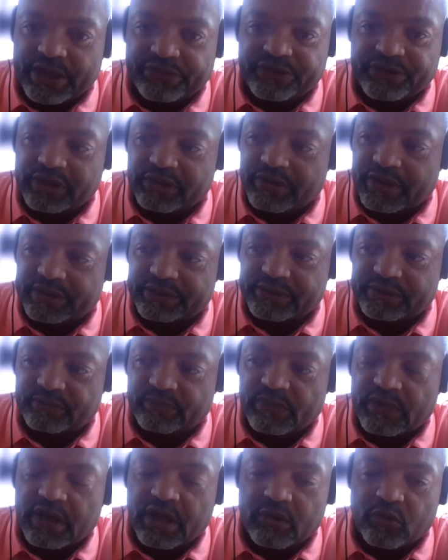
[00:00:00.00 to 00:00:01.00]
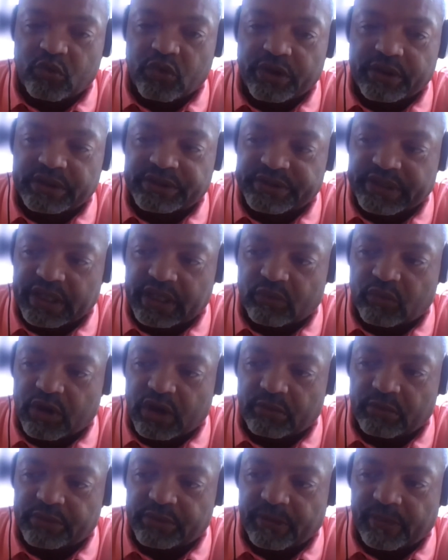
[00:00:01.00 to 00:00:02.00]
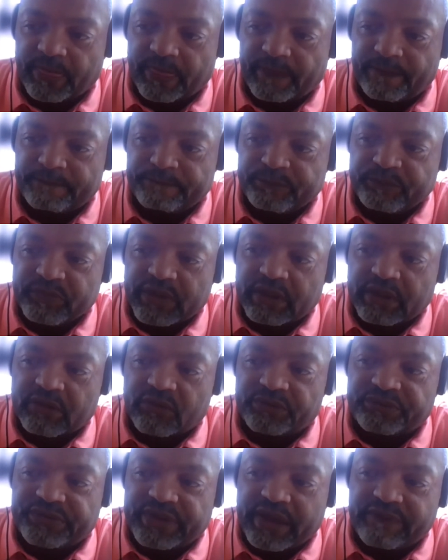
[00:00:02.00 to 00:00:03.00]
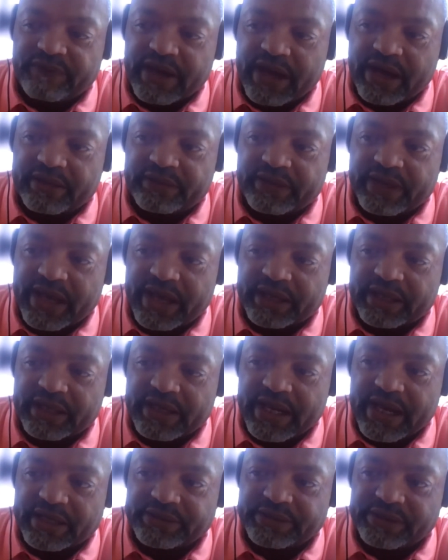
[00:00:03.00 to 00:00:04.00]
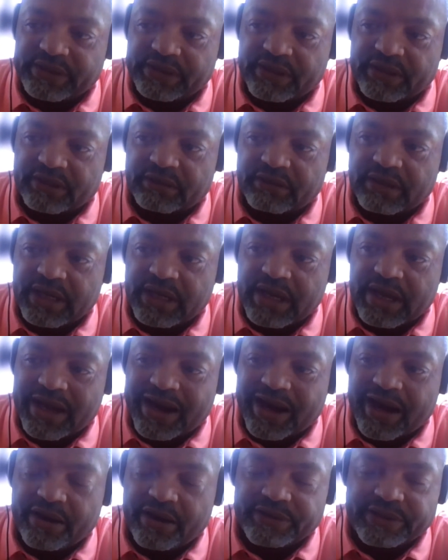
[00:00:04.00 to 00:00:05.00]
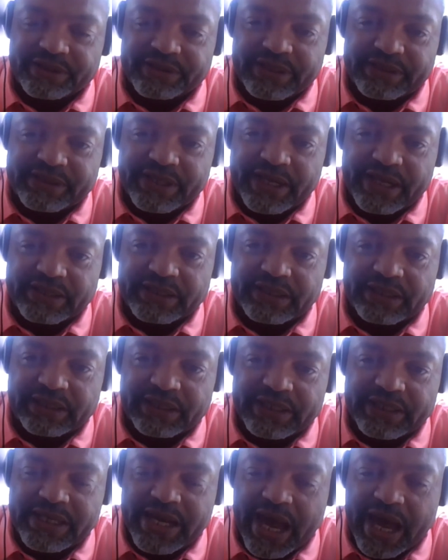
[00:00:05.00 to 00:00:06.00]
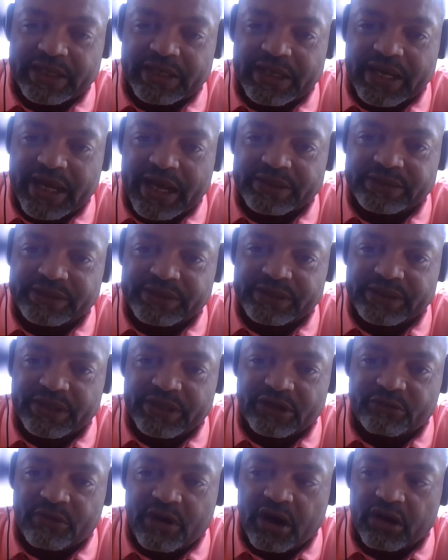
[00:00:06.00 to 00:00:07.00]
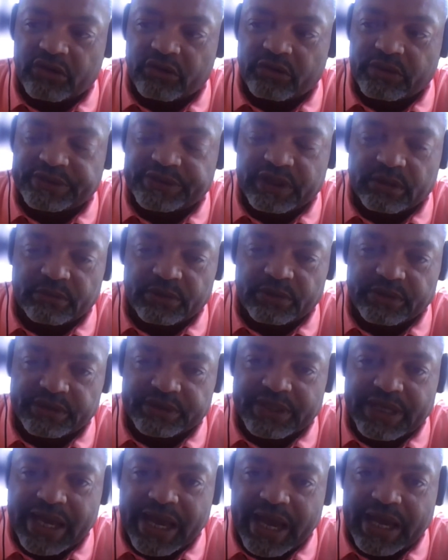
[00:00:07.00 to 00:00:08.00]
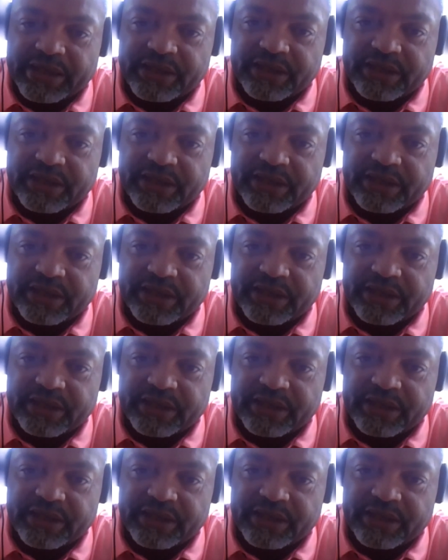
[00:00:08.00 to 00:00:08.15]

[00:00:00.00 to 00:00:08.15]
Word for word: Not the U.S. Right. And we're in the state of Wyoming. They've got they had an ICO. Ours is technically not an ICO, although it's similar. It's an